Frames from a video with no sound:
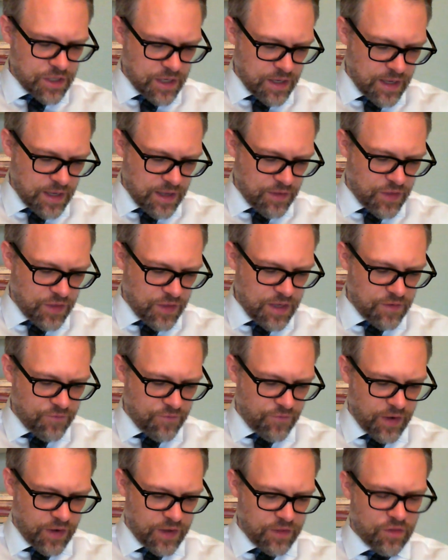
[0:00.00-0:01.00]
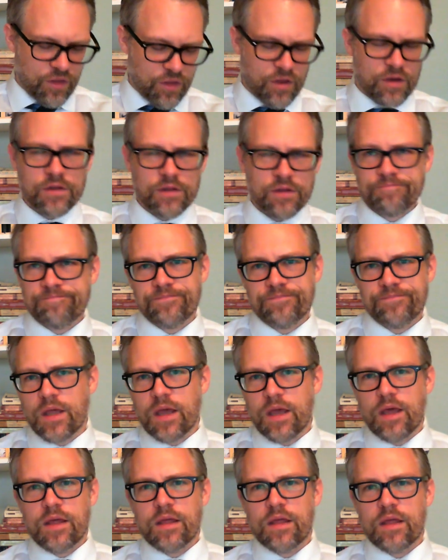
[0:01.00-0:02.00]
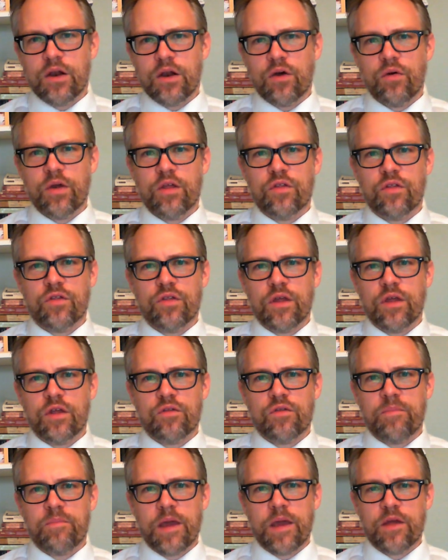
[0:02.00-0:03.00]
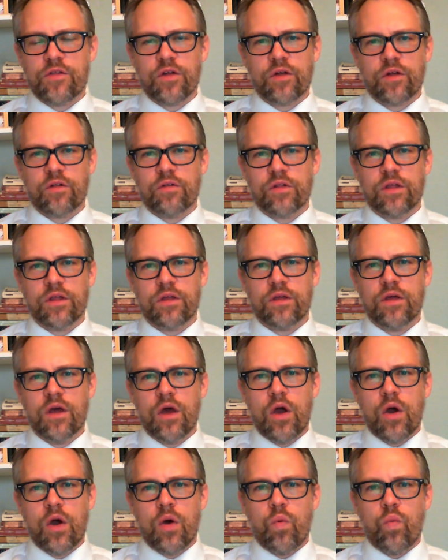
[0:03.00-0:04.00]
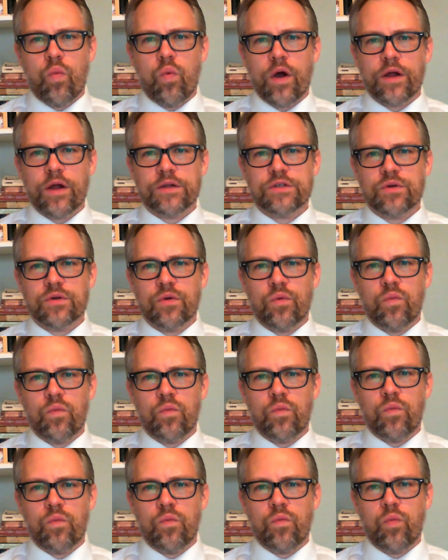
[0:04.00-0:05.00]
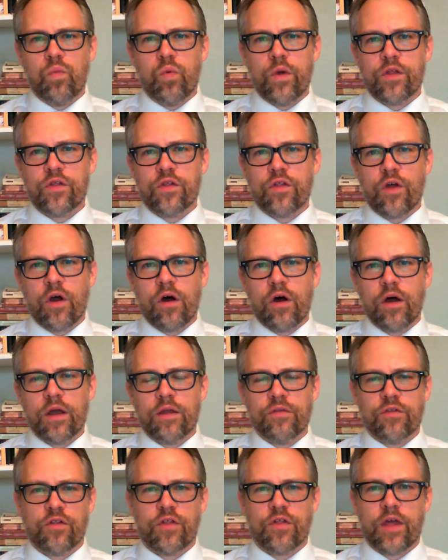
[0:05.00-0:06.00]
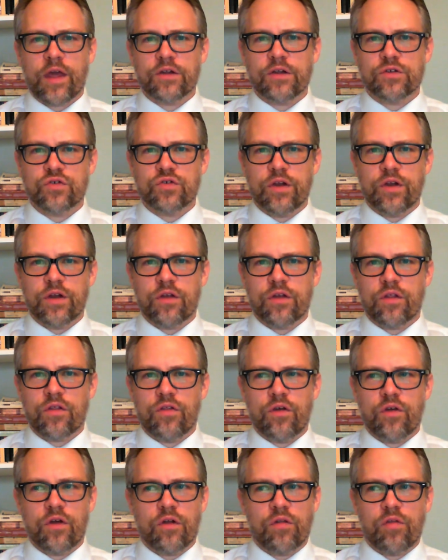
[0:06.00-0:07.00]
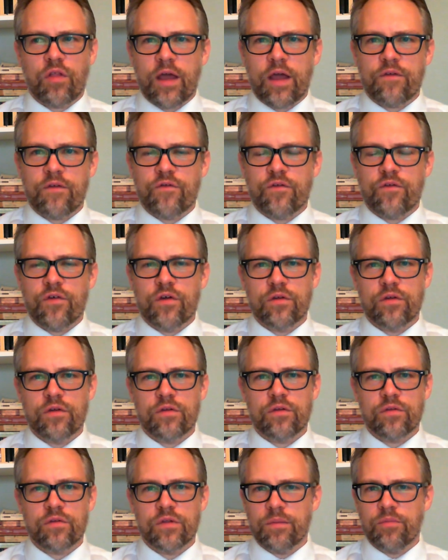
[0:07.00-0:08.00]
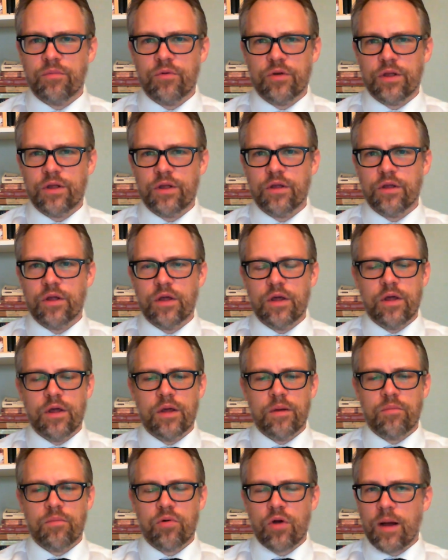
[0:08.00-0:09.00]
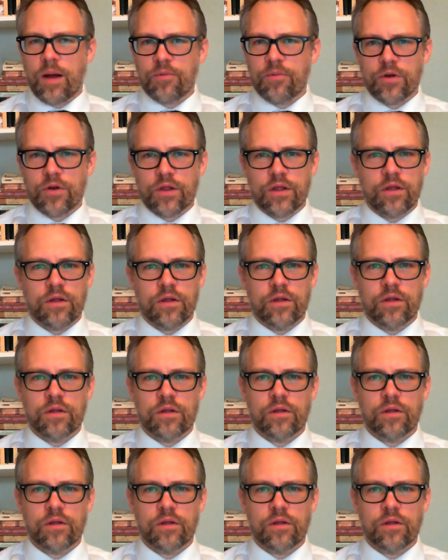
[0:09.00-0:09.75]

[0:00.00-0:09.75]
as he defines it, is basically what we saw in the second treatise: the life, liberty, property,